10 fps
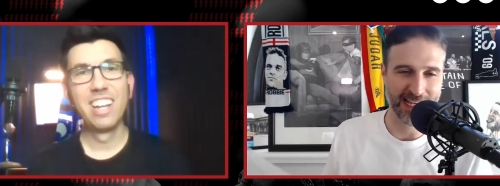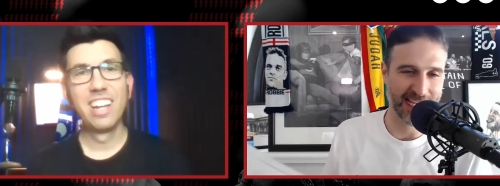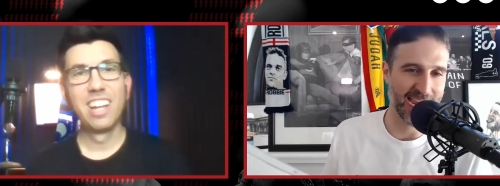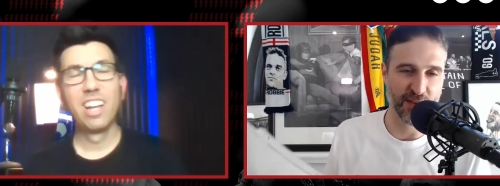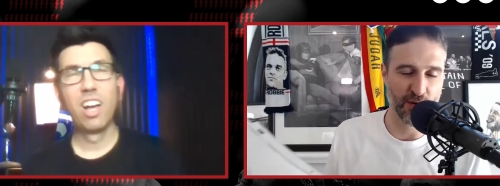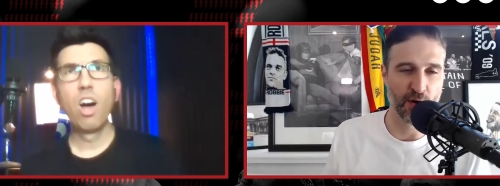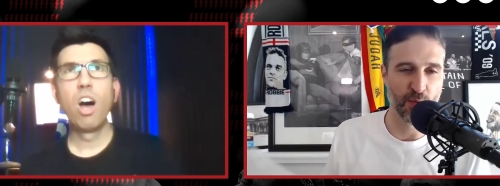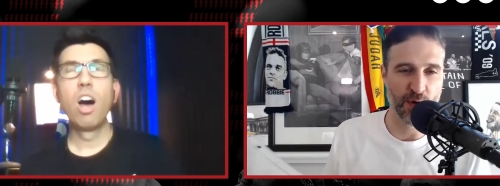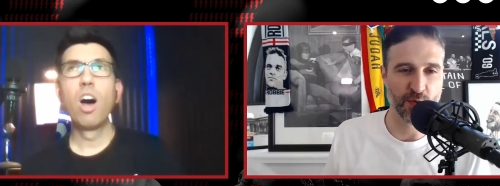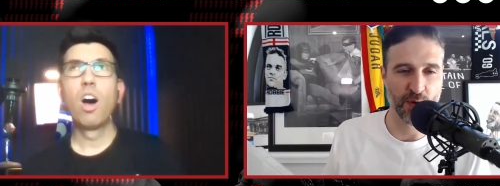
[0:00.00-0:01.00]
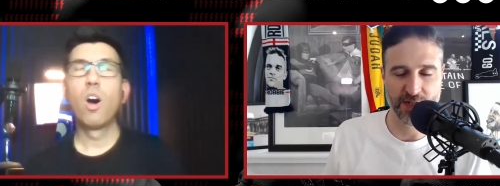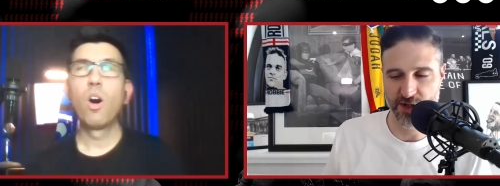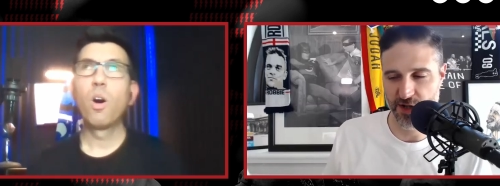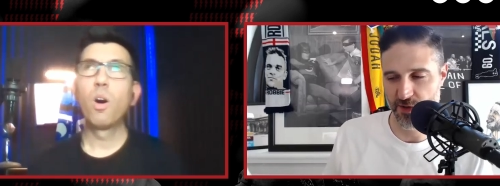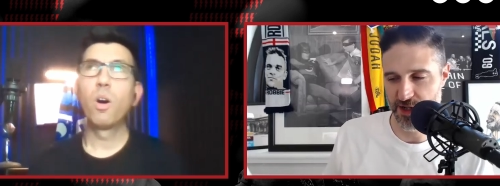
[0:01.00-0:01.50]
Speaker 1: Like either or, which
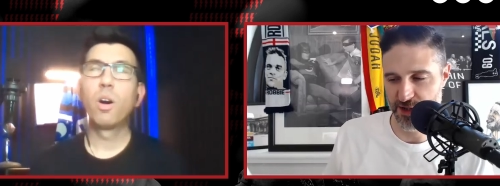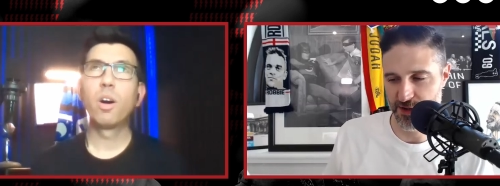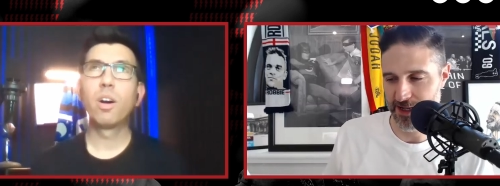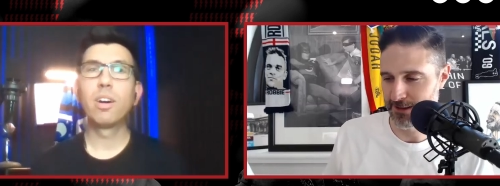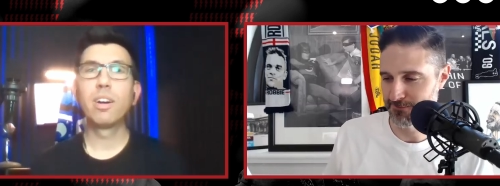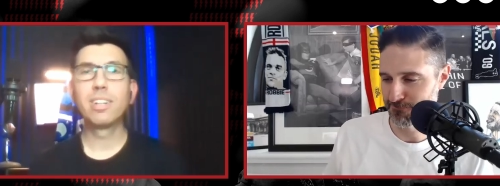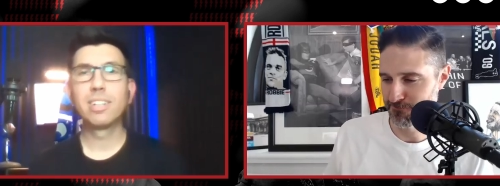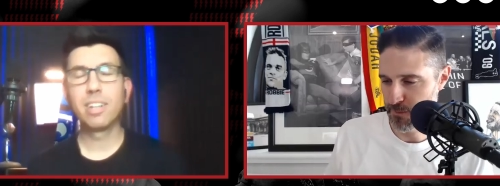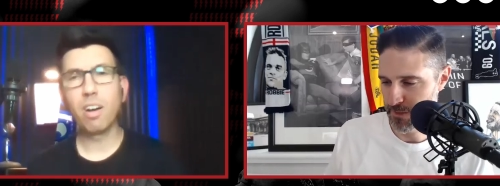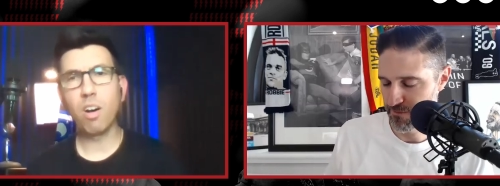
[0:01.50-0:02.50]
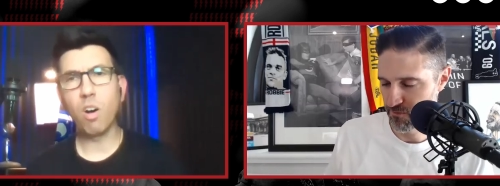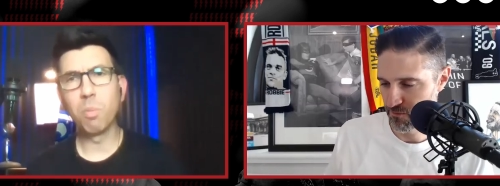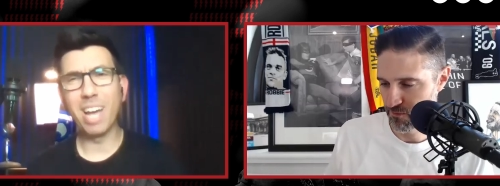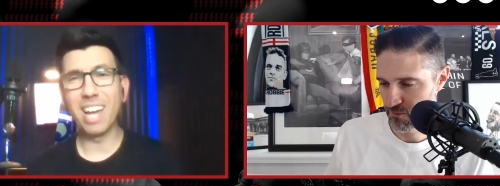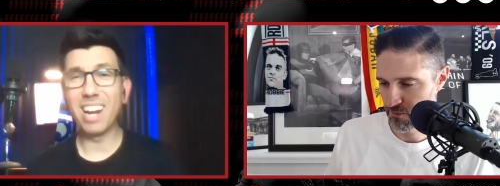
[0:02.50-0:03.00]
ones are the ones you like?
Speaker 2: Oh
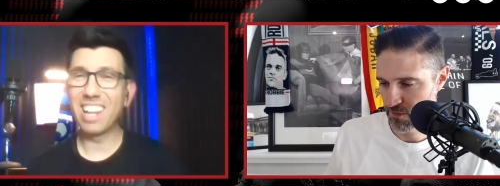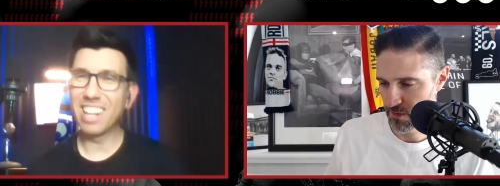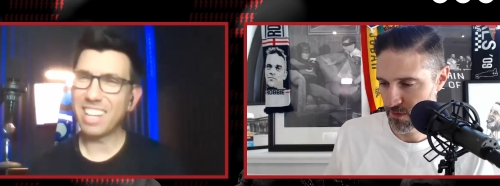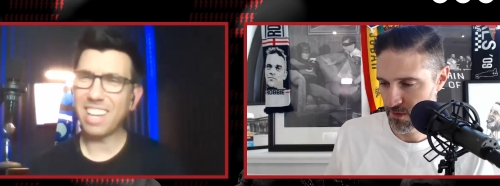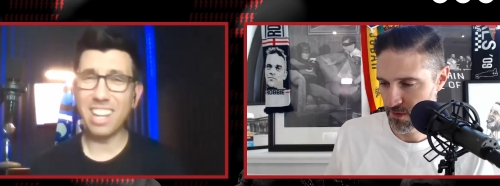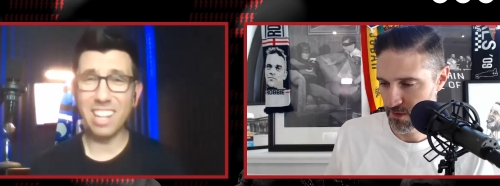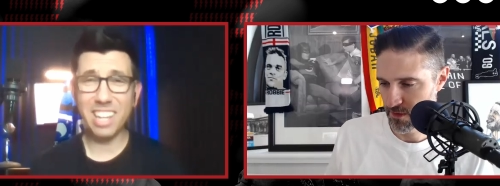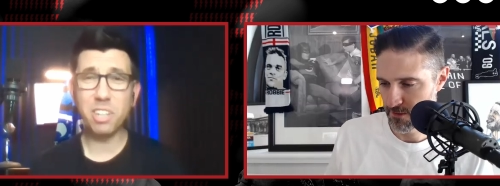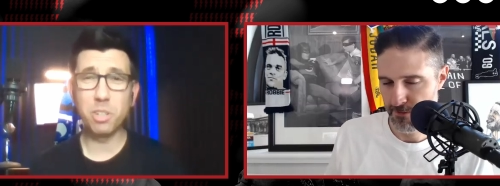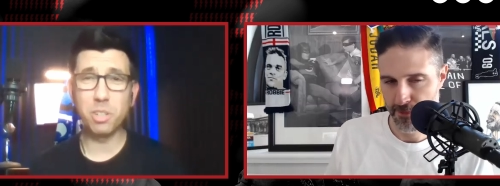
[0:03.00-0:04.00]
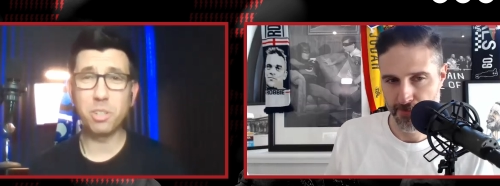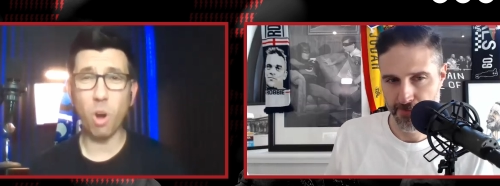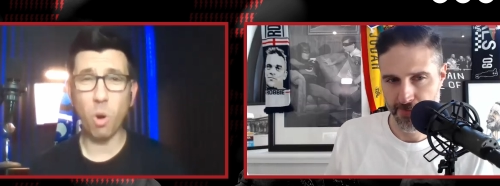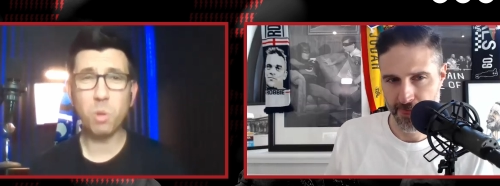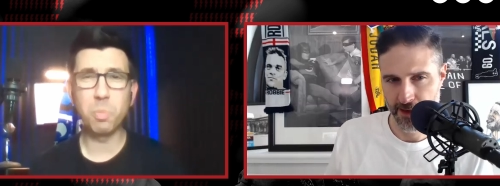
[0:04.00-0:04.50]
man, I like a good
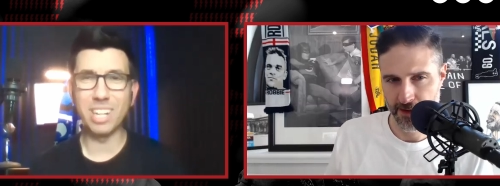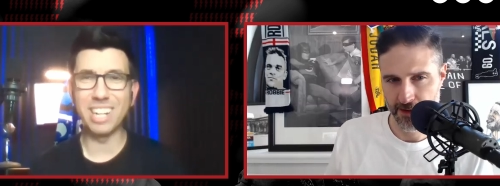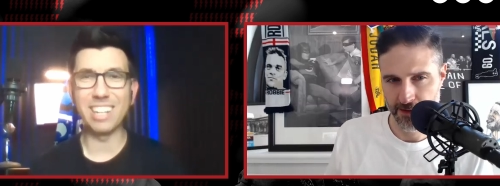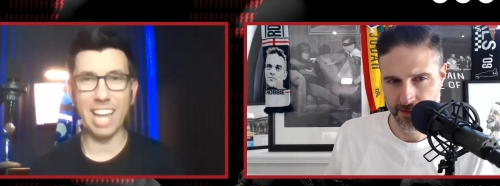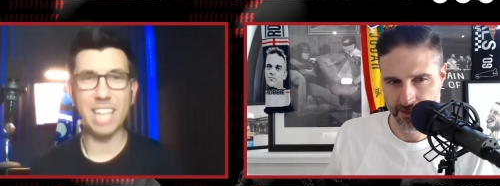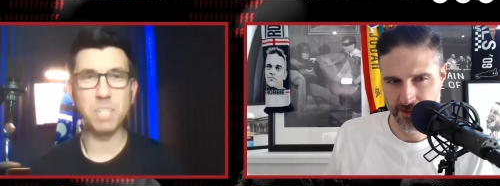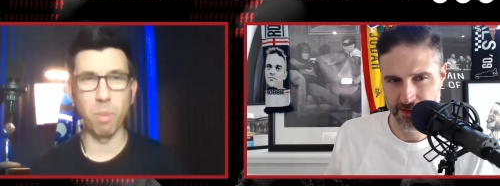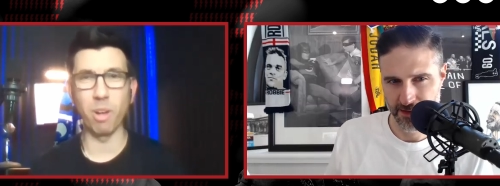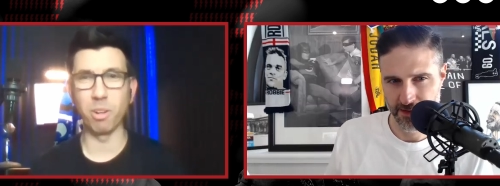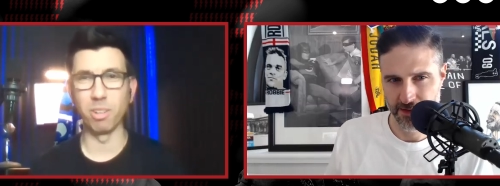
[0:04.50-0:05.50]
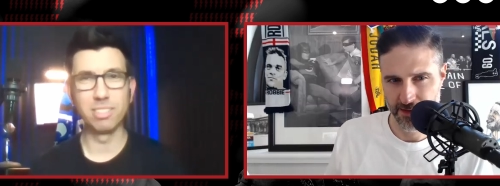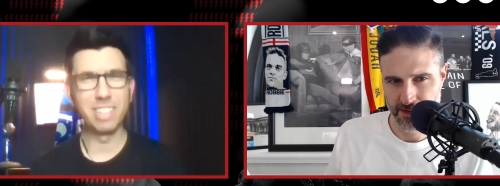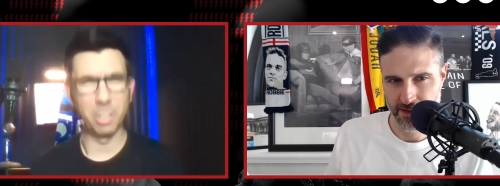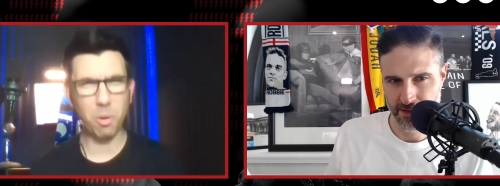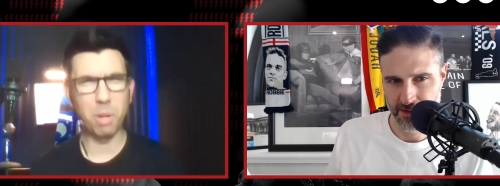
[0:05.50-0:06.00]
Coke, but in a glass bottle.
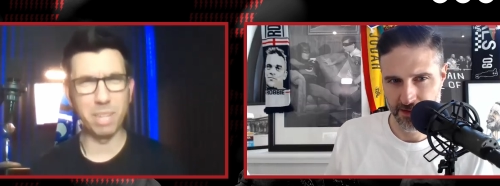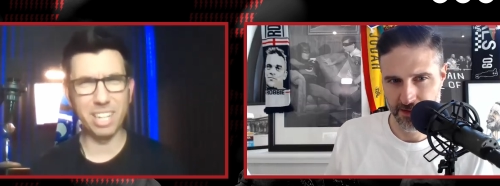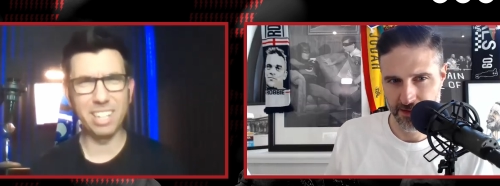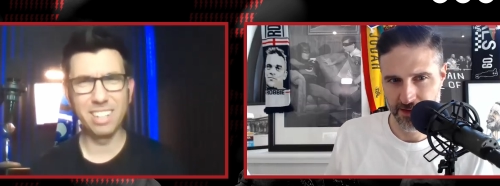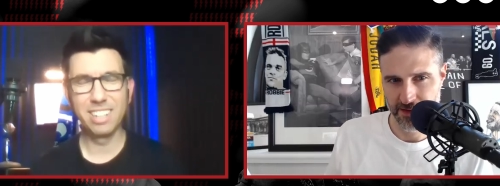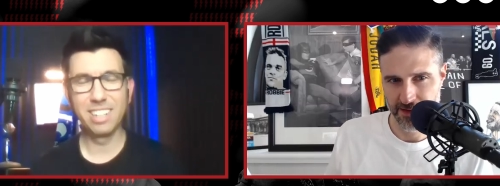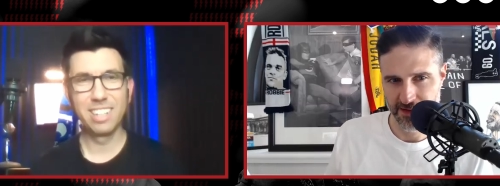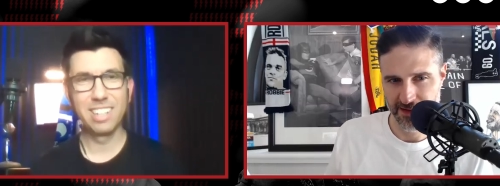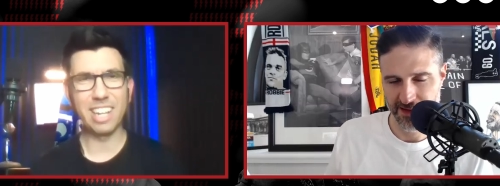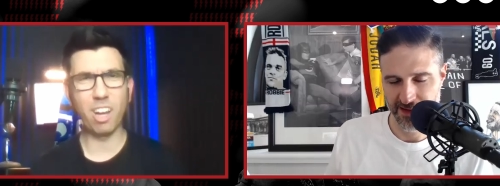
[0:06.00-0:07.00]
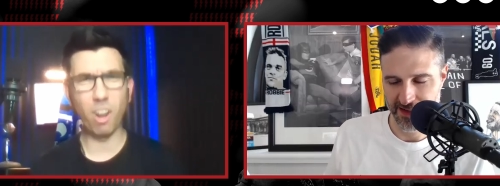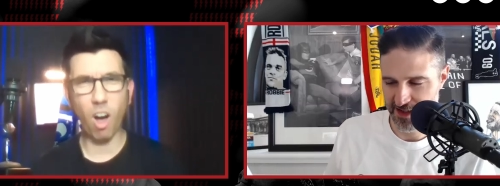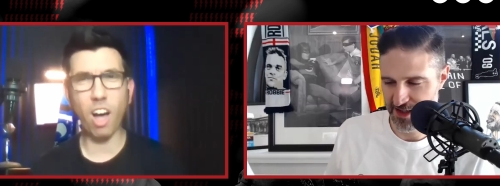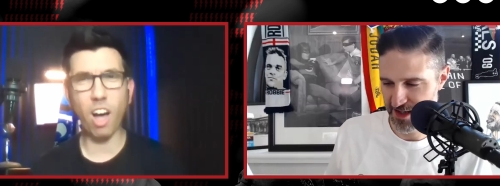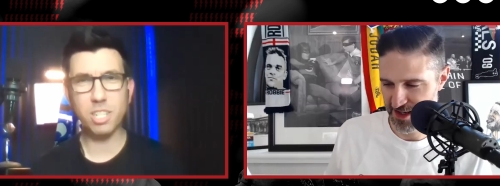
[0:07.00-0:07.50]
You know what I mean? Like on a
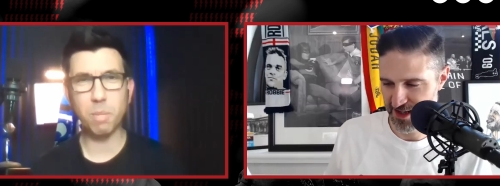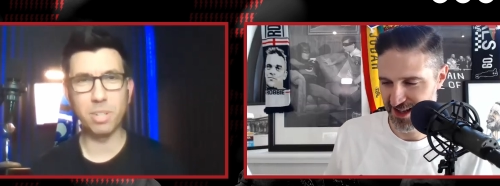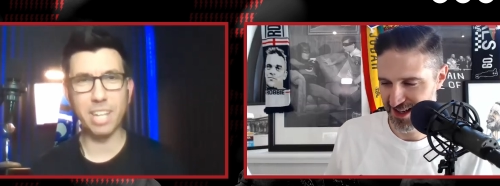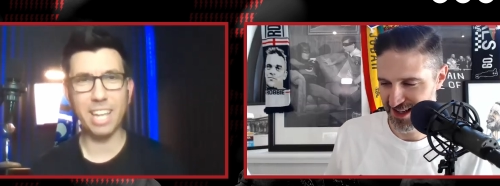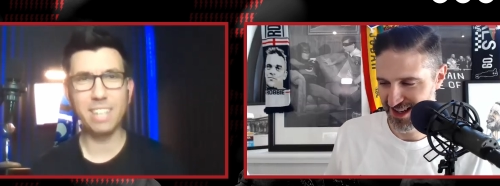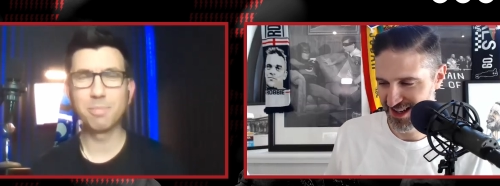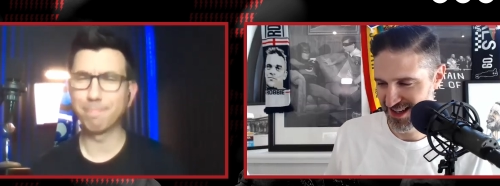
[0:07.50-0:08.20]
hot summer day.